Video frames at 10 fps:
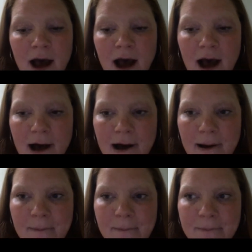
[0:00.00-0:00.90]

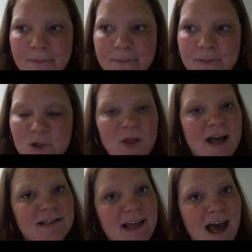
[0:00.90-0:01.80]
So
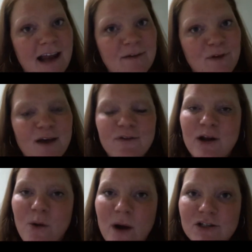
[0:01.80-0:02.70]
that's that. If you have
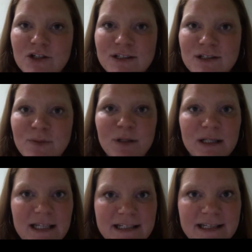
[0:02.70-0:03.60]
any questions,
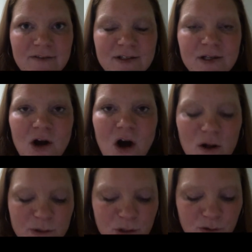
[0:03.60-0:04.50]
please give us a
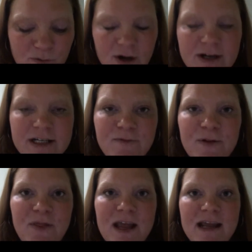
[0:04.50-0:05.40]
call. 2 very
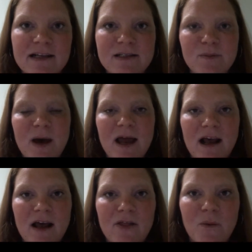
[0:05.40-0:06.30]
different things,
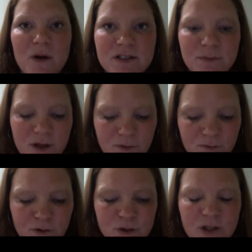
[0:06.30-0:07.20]
but there was some
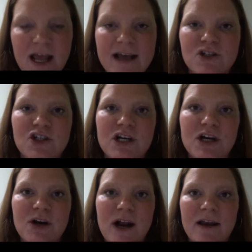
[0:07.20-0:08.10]
confusion last
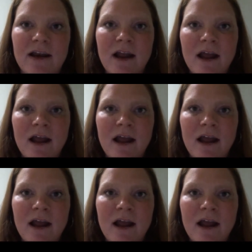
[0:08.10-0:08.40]
year, and